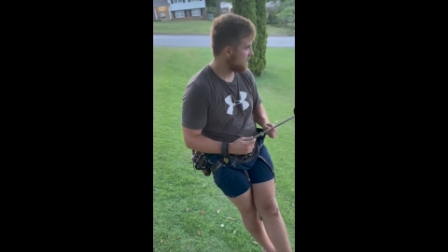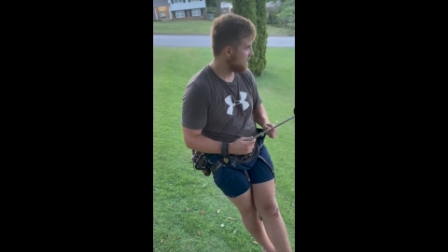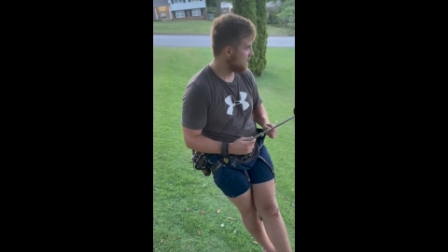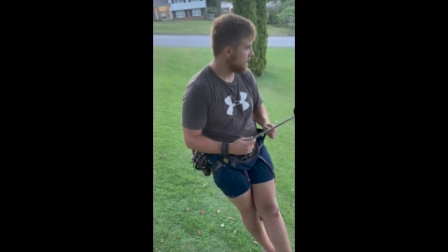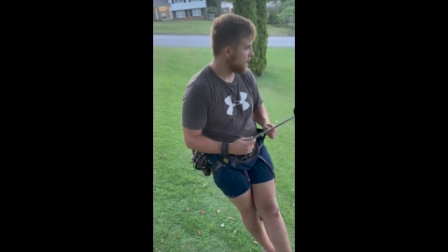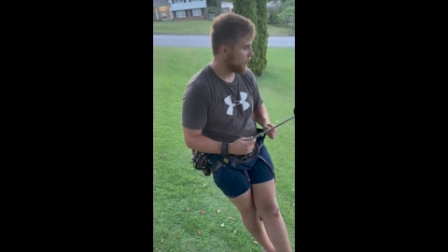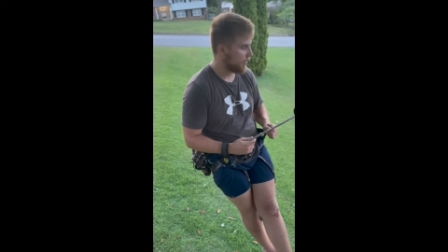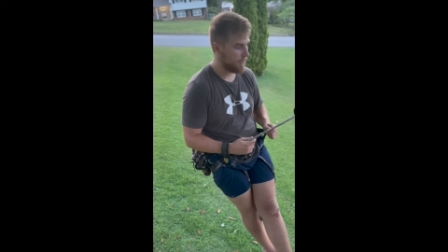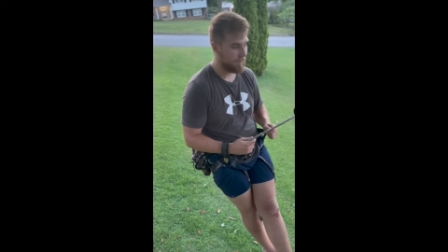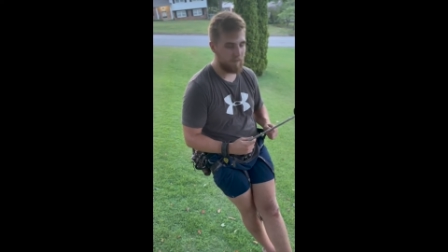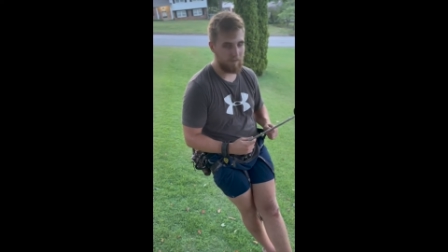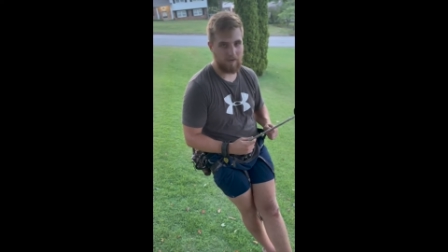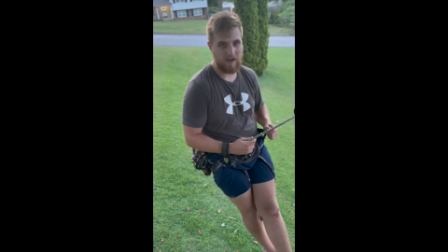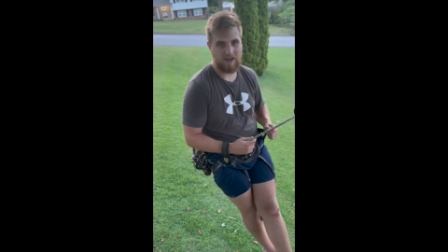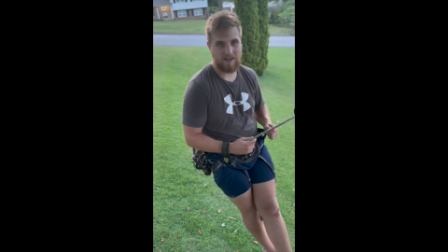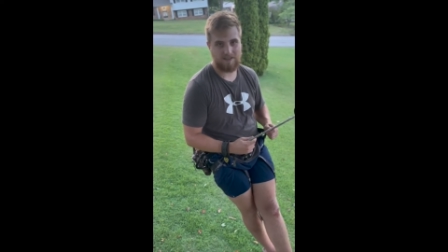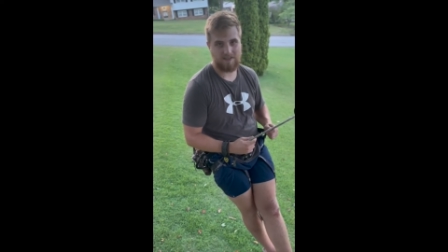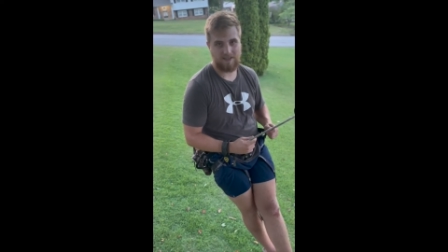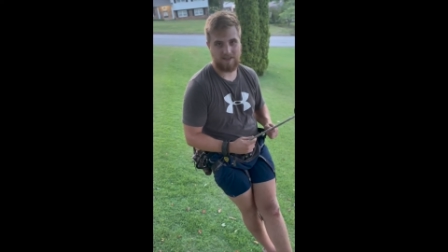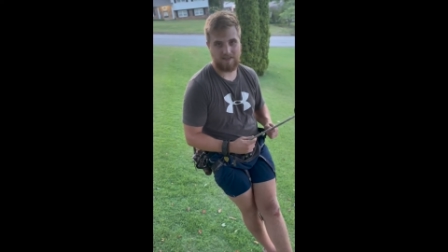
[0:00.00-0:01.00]
word of
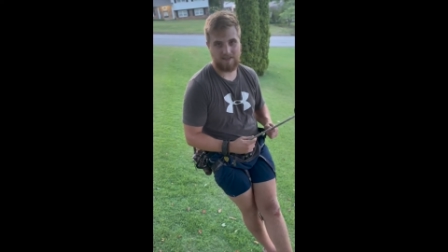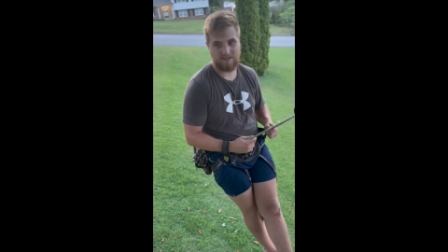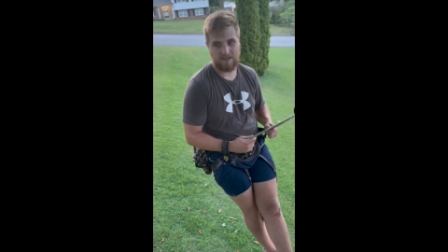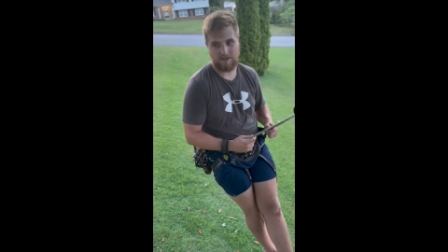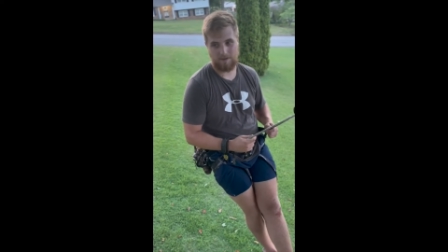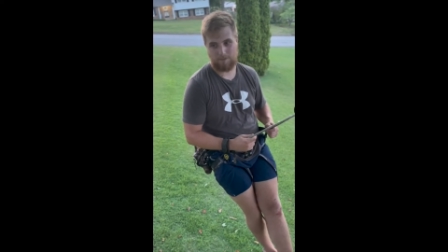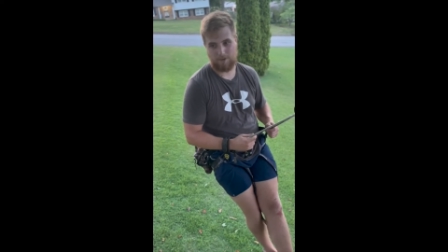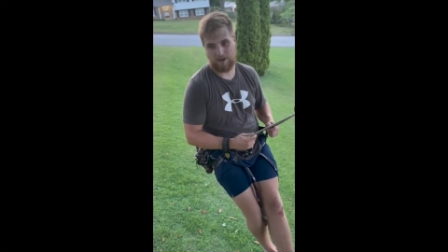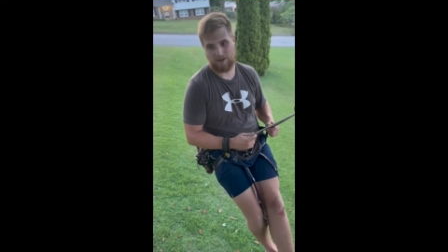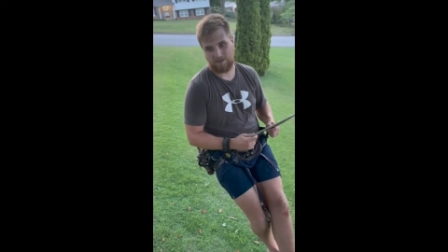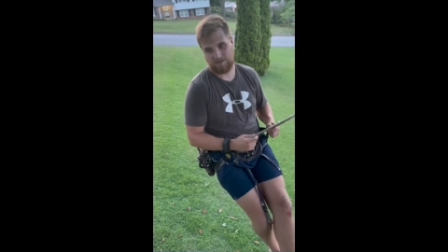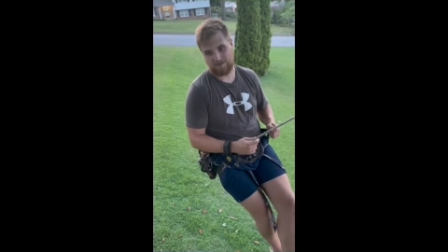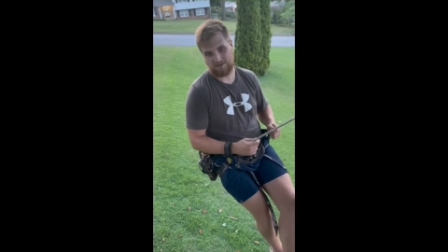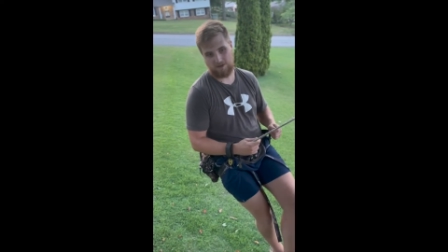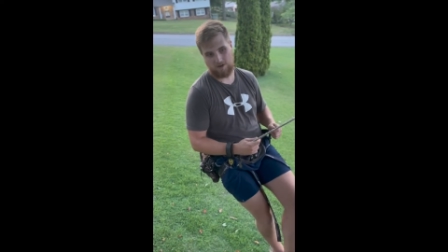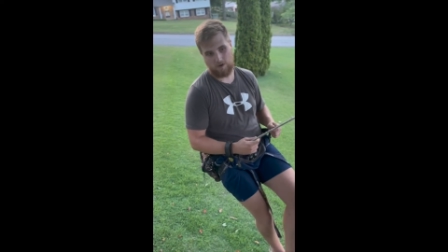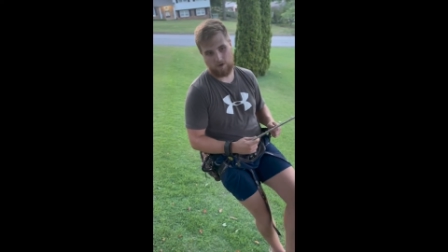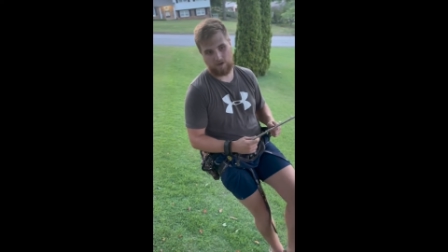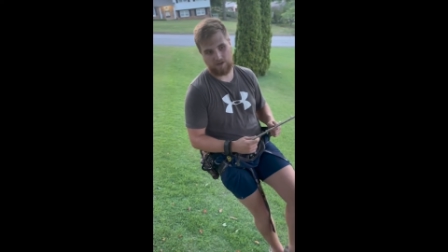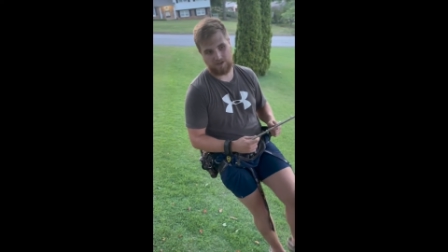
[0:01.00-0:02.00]
advice, I'd say practice the
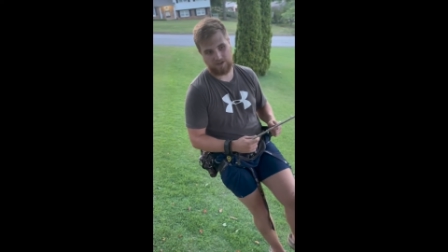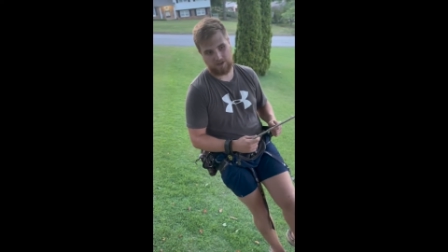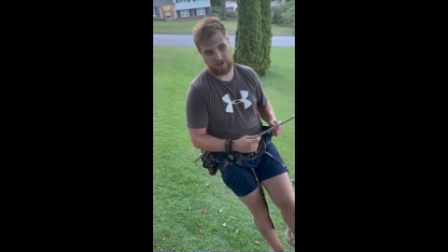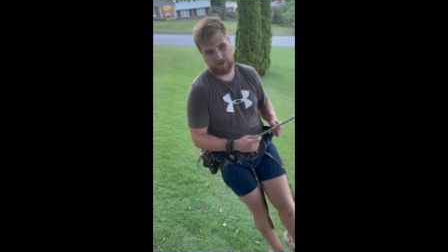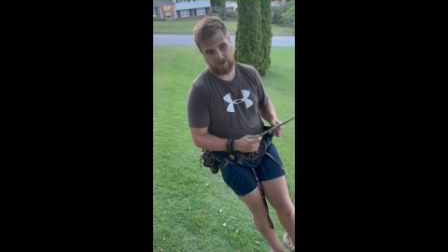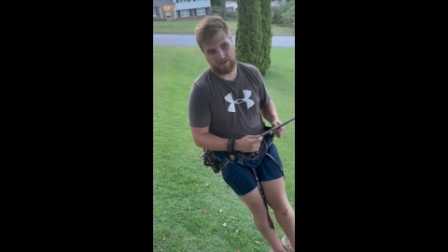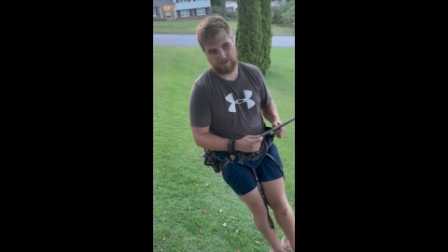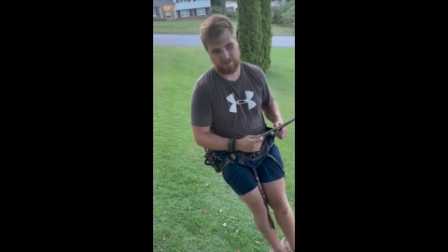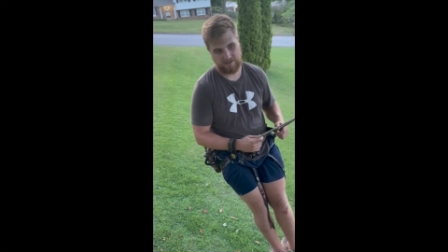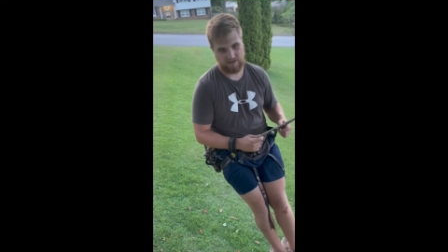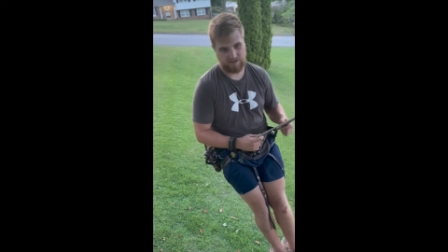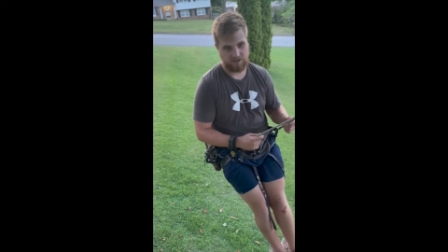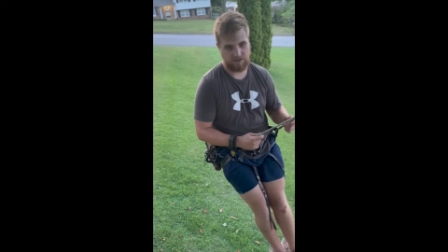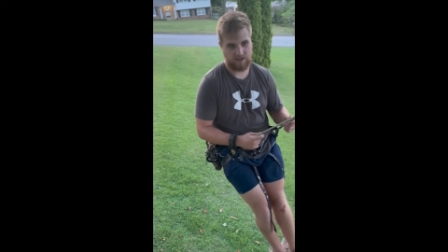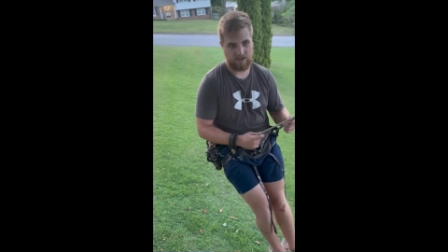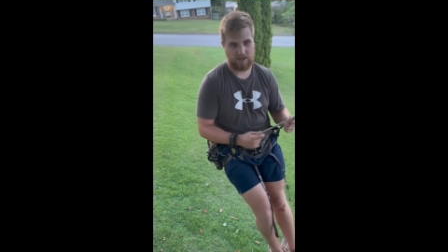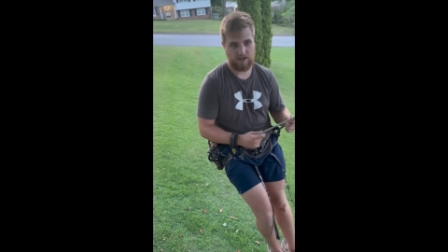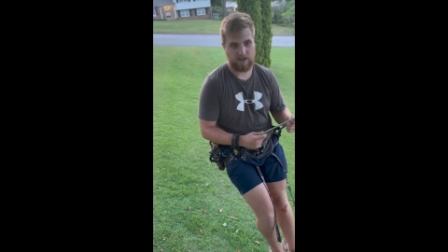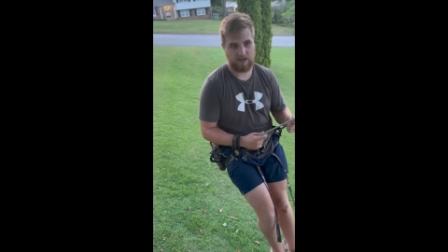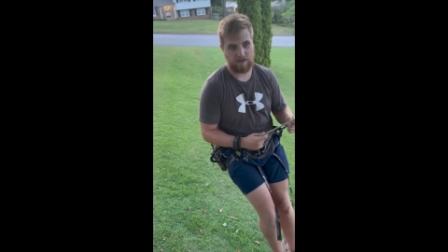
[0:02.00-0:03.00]
hardest shots that you
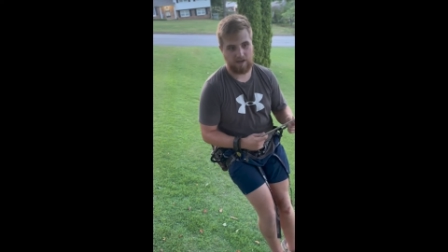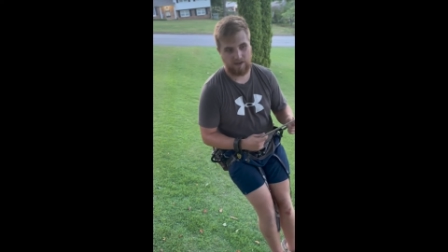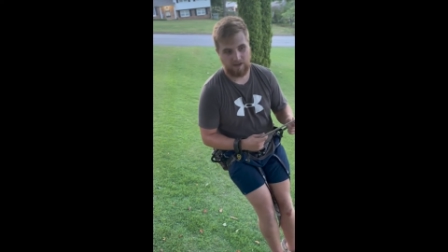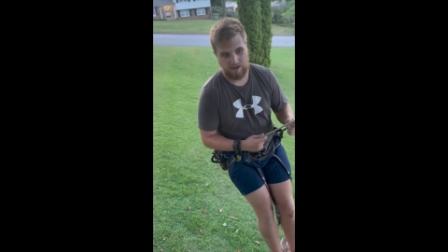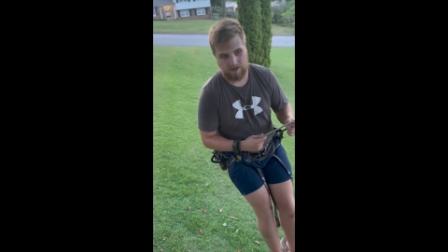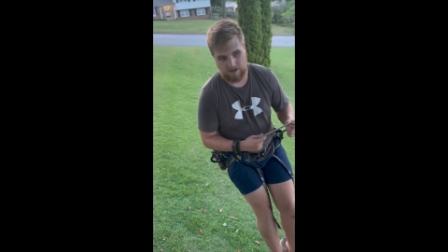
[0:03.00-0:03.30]
can.